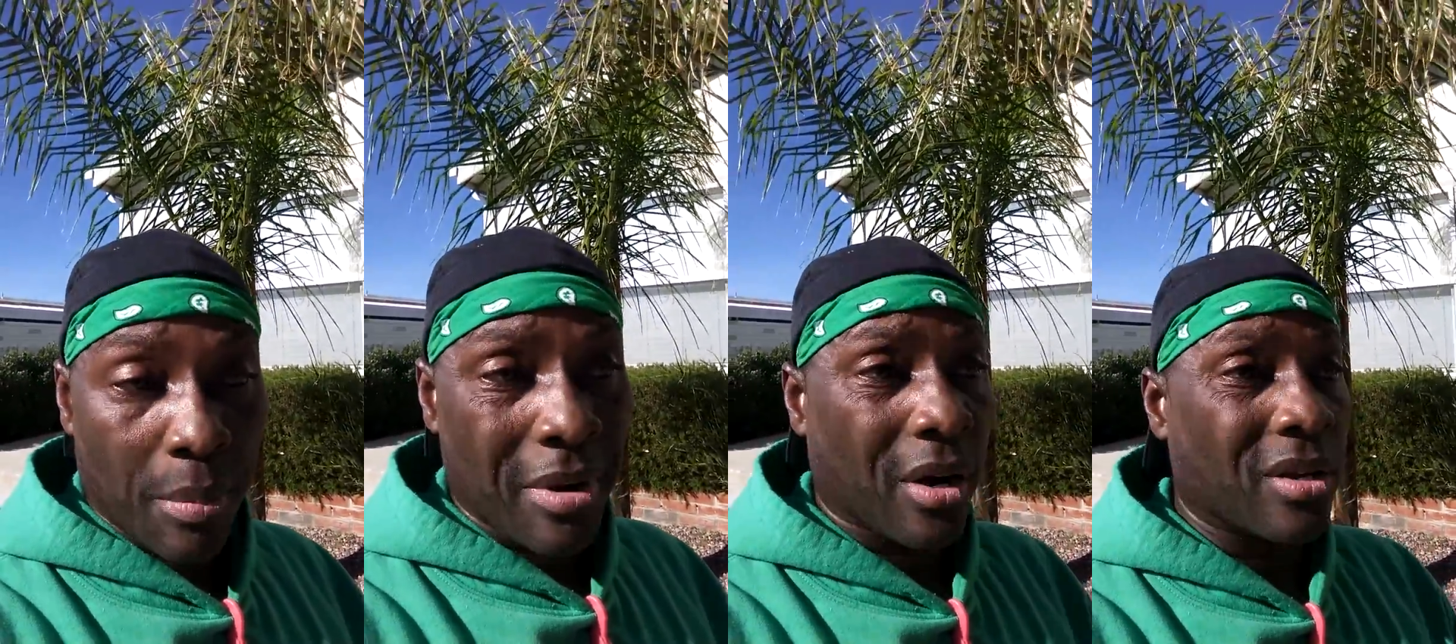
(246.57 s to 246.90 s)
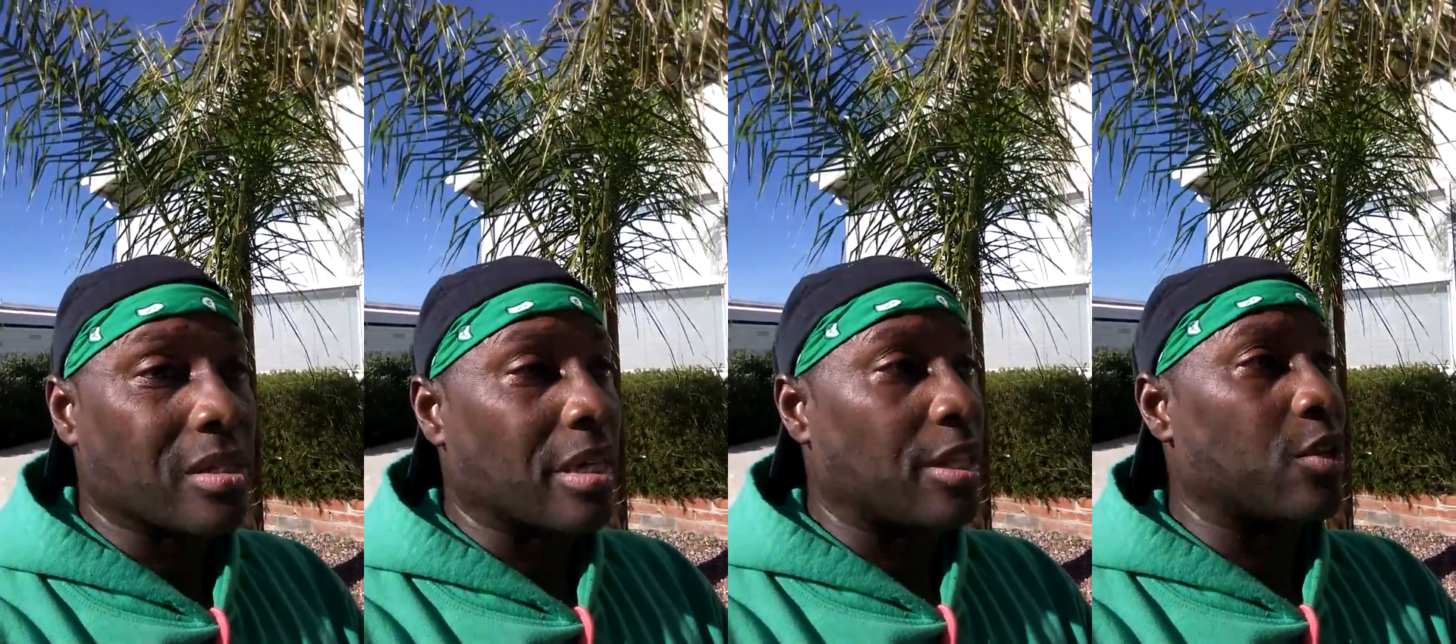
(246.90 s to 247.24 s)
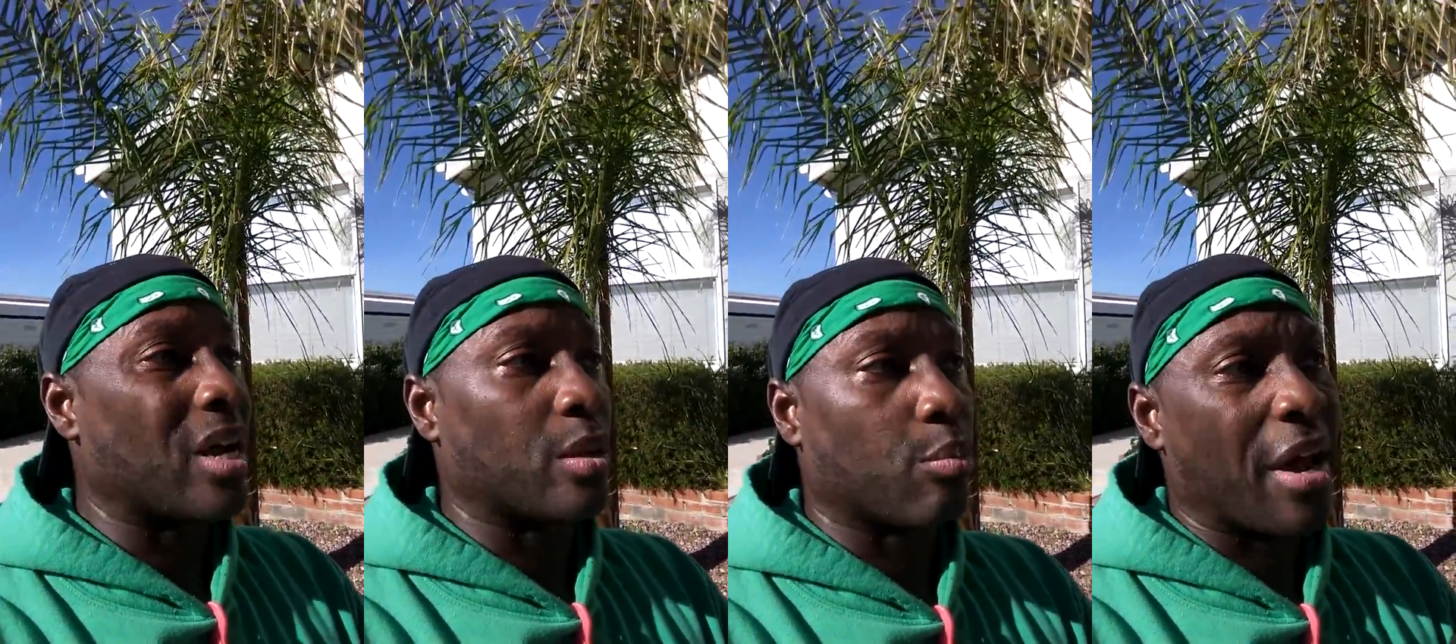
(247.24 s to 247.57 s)
I'm not going to say that
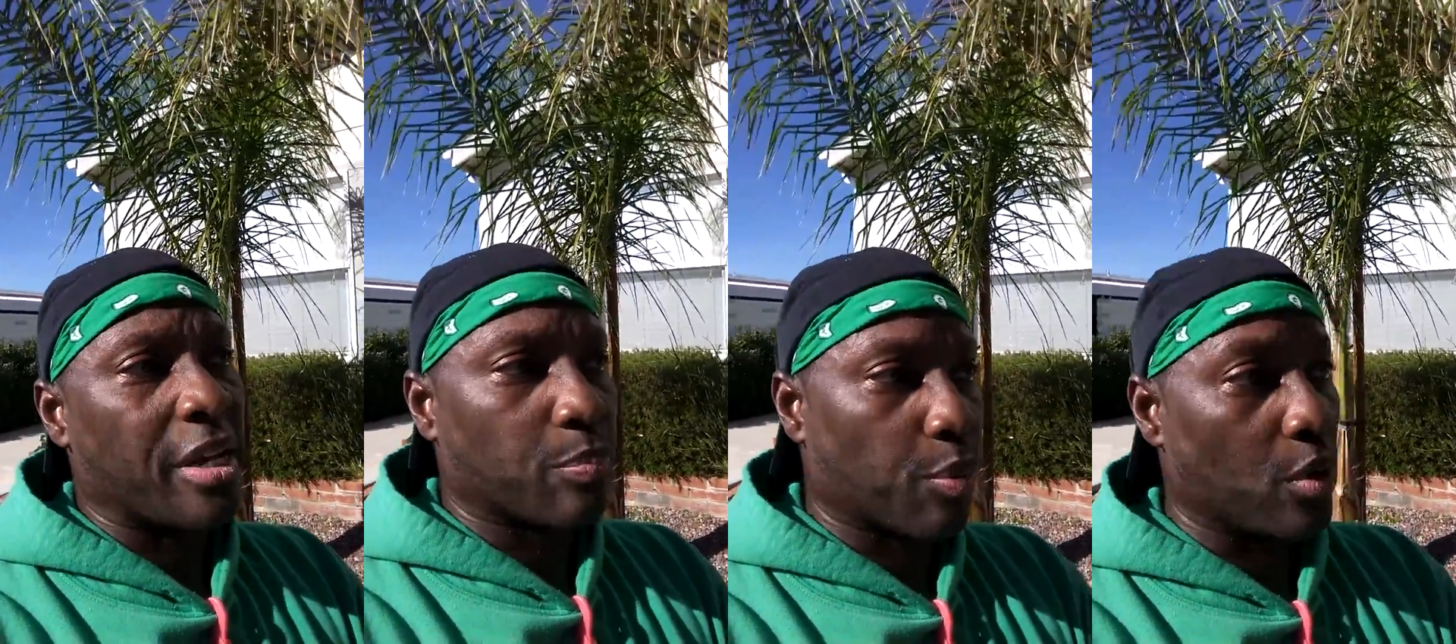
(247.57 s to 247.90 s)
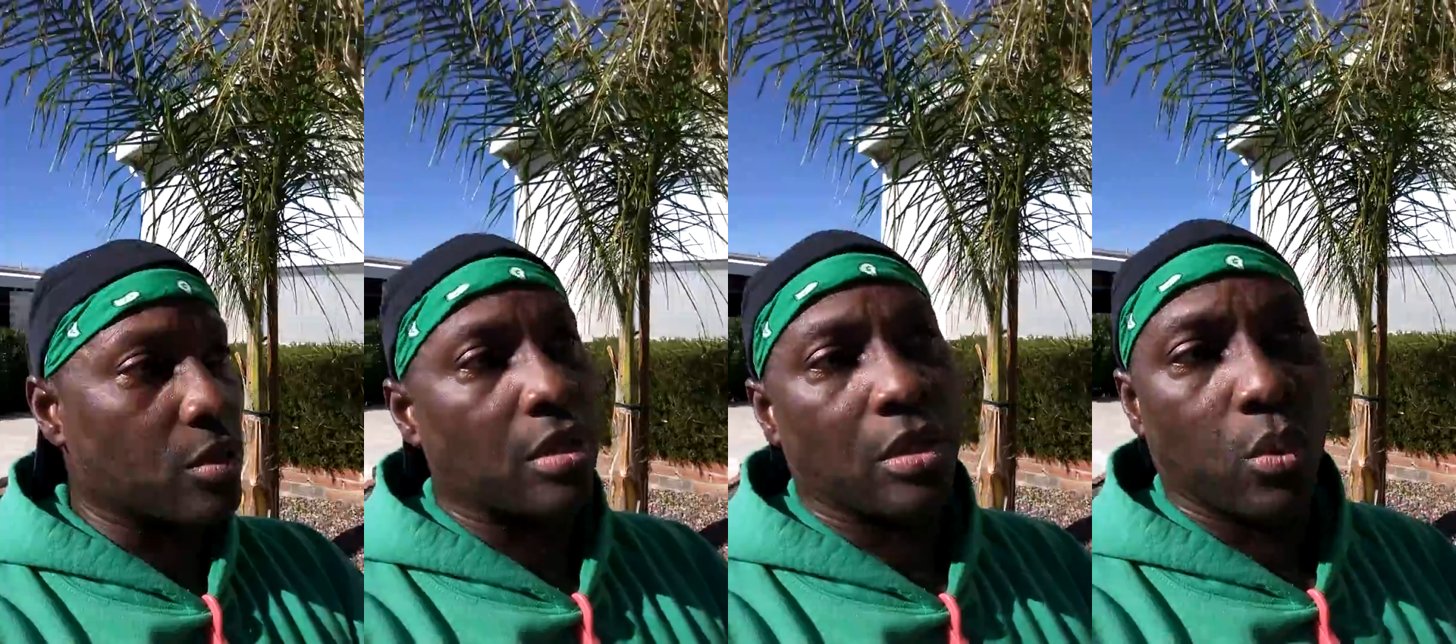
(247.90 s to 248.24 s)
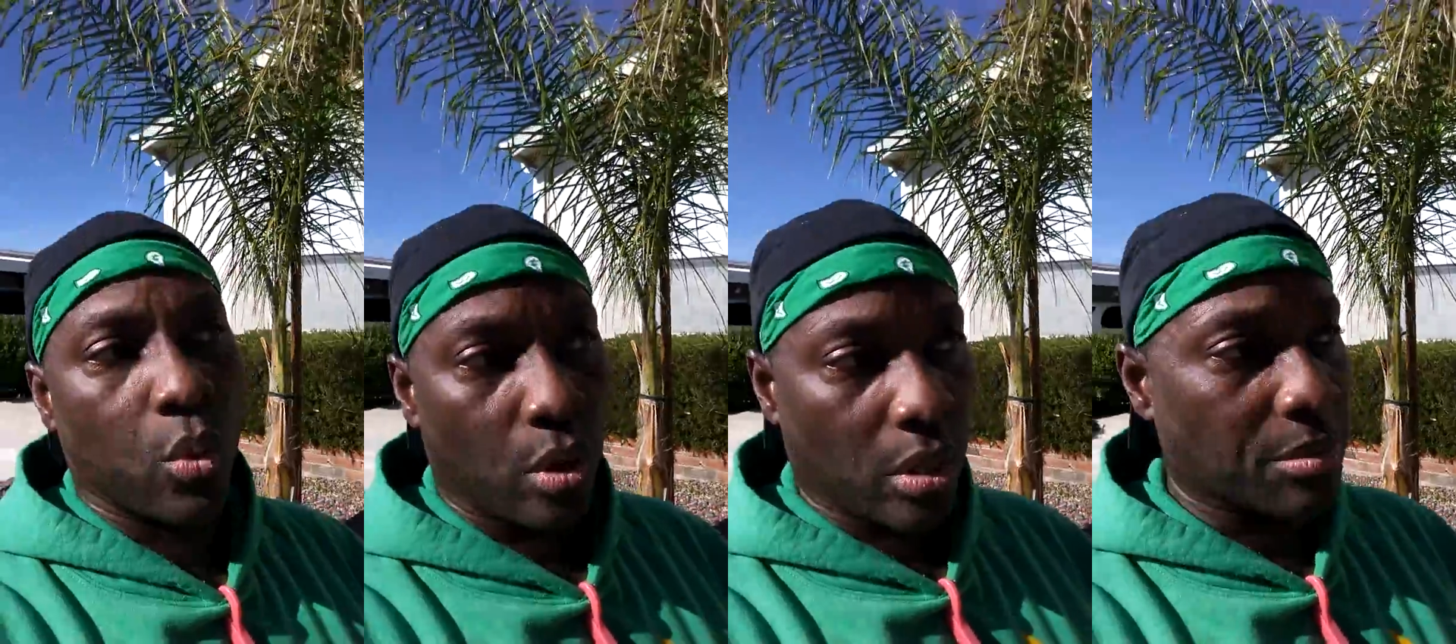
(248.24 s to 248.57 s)
you're not the brightest person in the world.